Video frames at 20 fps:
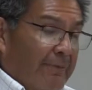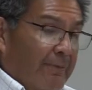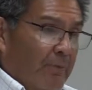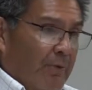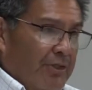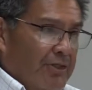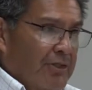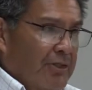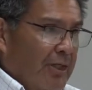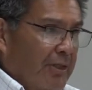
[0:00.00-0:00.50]
and
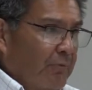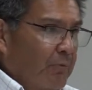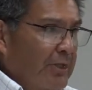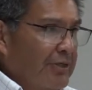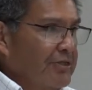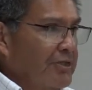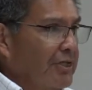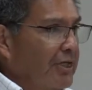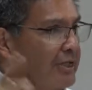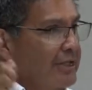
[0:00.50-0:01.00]
we was, talk, we
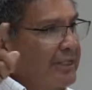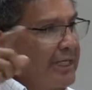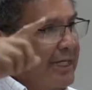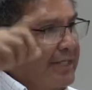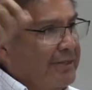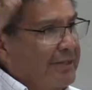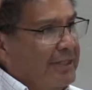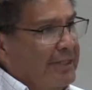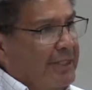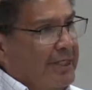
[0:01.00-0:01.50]
was looking
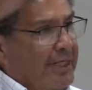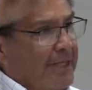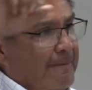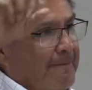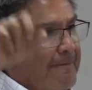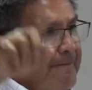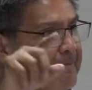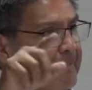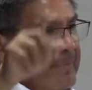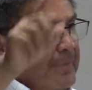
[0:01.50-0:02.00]
at the uh,
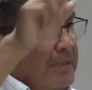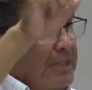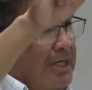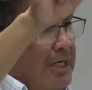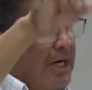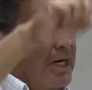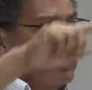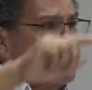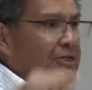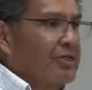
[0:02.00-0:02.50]

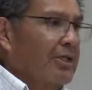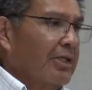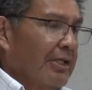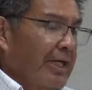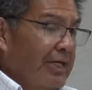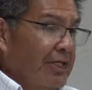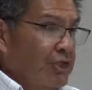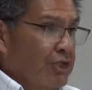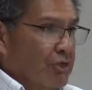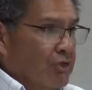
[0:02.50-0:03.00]

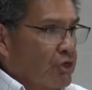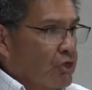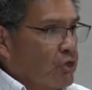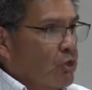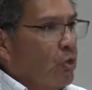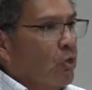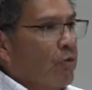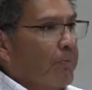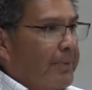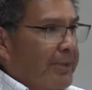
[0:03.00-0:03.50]
constellation
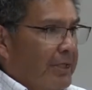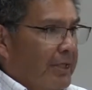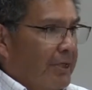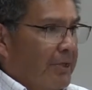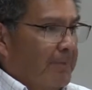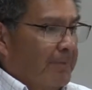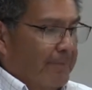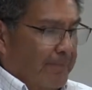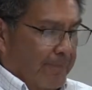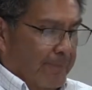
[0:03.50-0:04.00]

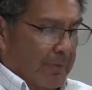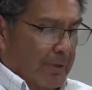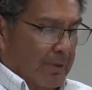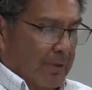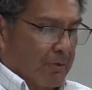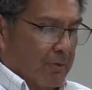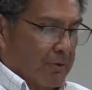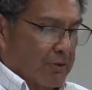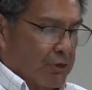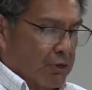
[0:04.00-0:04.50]
Scorpio
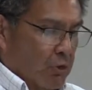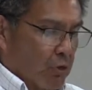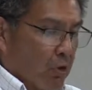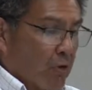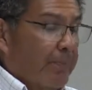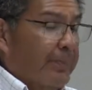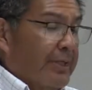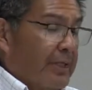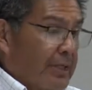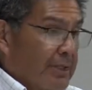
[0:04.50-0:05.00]
or
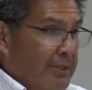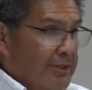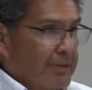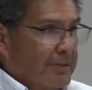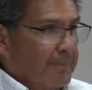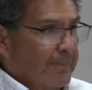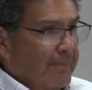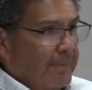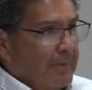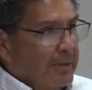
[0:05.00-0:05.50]

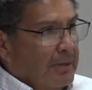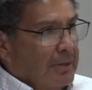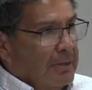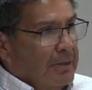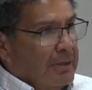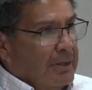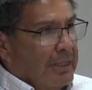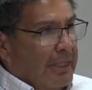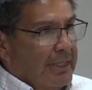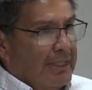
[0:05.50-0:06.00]
Scorpius,
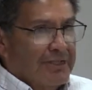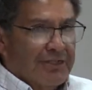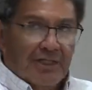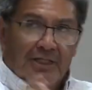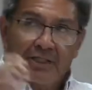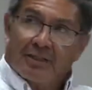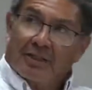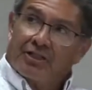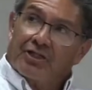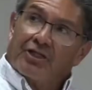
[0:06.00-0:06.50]
and it's
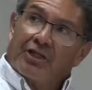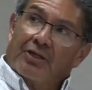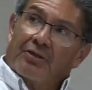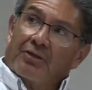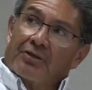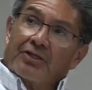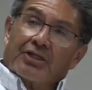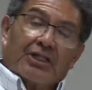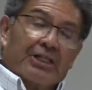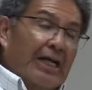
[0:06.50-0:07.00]
in the
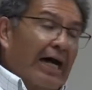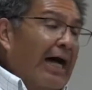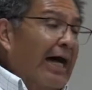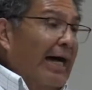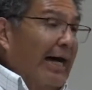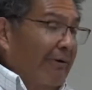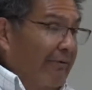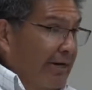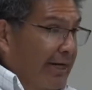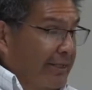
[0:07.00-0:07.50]
southern
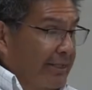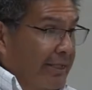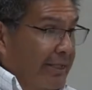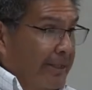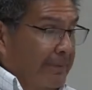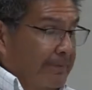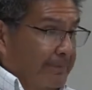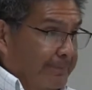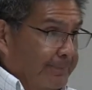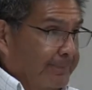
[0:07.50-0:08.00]
sky right now.